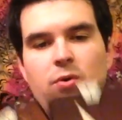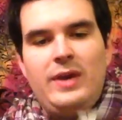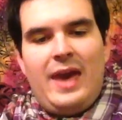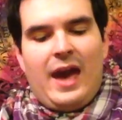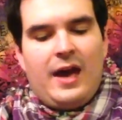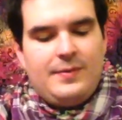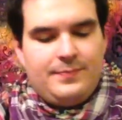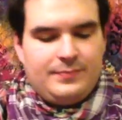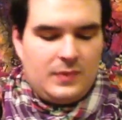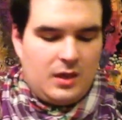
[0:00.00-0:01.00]
yeah,
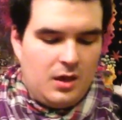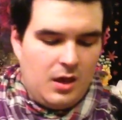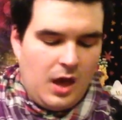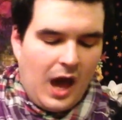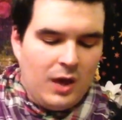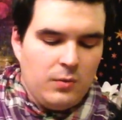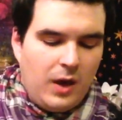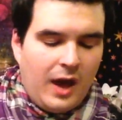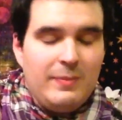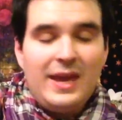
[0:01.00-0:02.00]

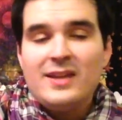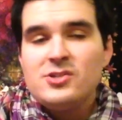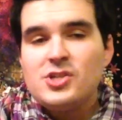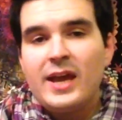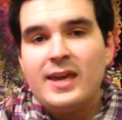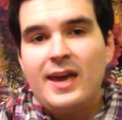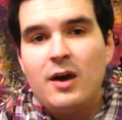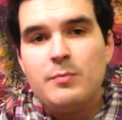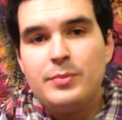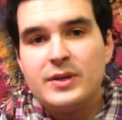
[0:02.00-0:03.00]
I began checking
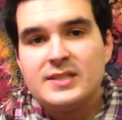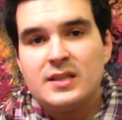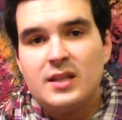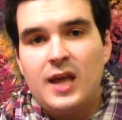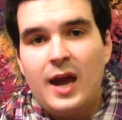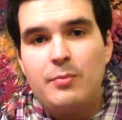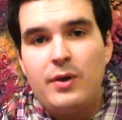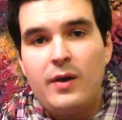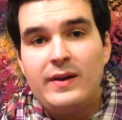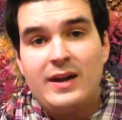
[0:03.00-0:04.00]
out books at the
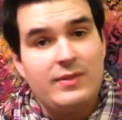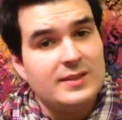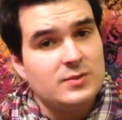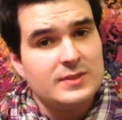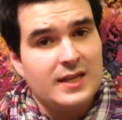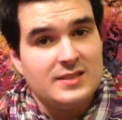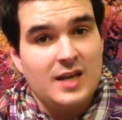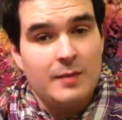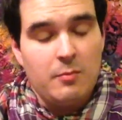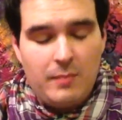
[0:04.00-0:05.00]
library. Now this was at a
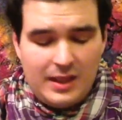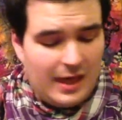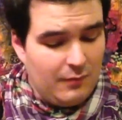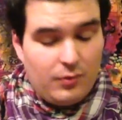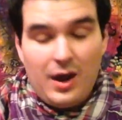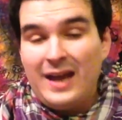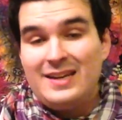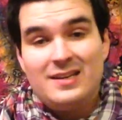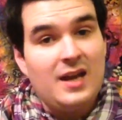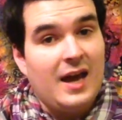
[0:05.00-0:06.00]
time in my life where I
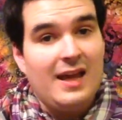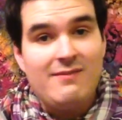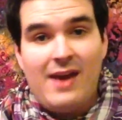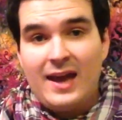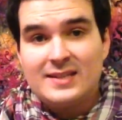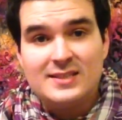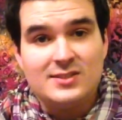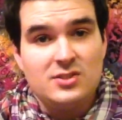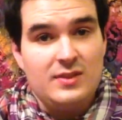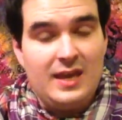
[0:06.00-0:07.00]
did not have access
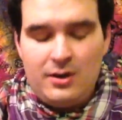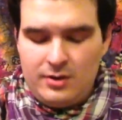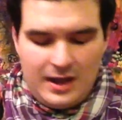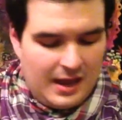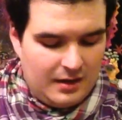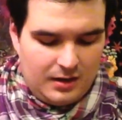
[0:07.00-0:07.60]
to the internet.